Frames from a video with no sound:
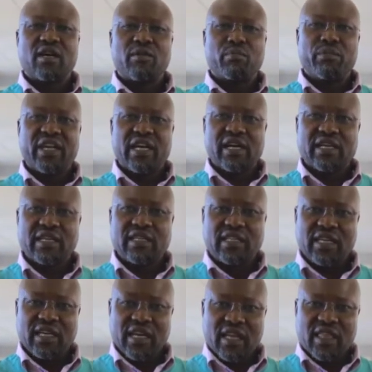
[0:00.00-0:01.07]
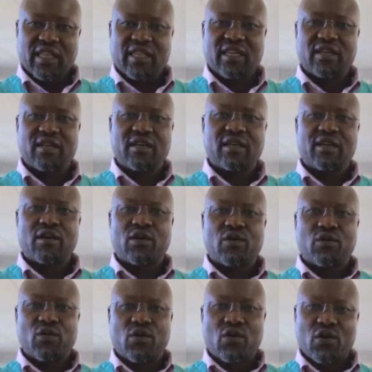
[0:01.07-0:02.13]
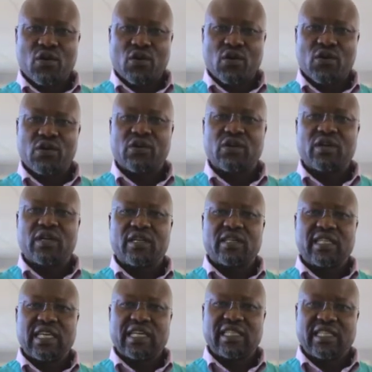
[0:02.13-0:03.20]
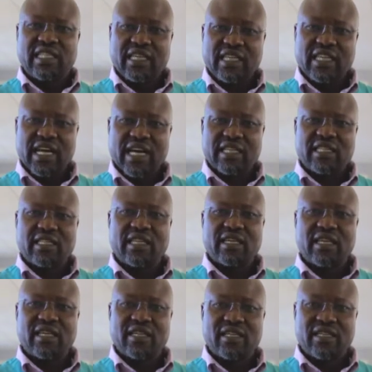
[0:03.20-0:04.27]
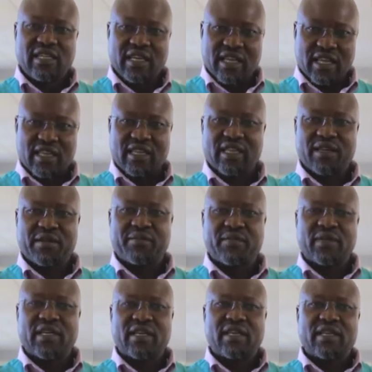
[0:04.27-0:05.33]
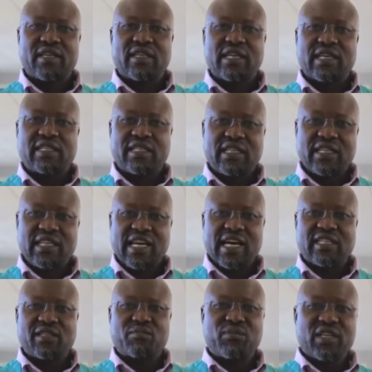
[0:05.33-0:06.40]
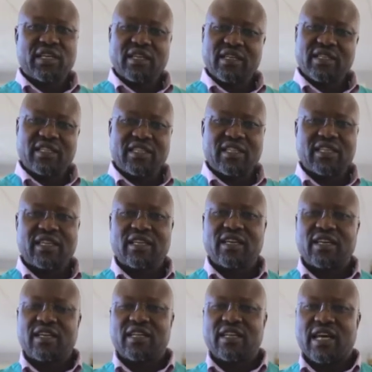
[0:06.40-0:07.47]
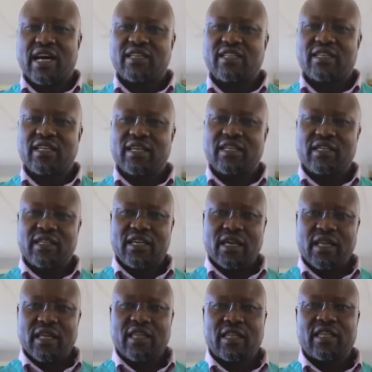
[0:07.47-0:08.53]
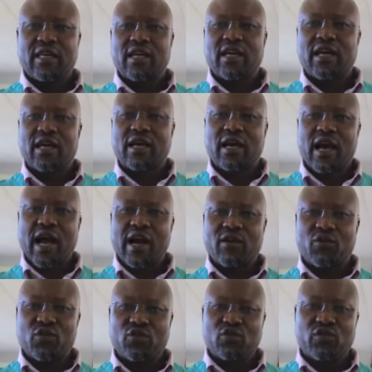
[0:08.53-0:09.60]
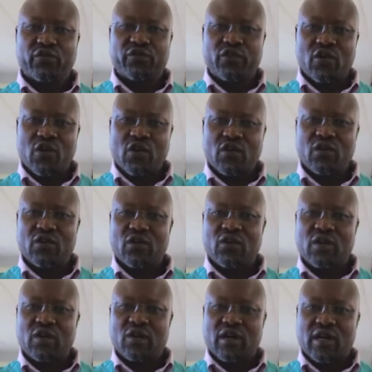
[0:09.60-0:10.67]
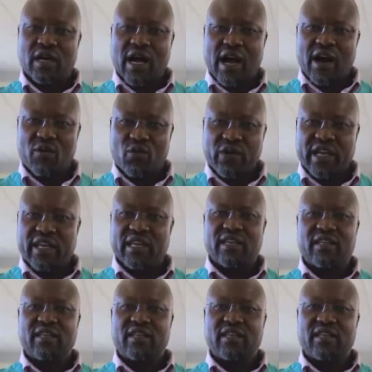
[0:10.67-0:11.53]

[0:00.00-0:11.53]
milk teeth or deciduous teeth. Deciduous means that the teeth are going to fall away,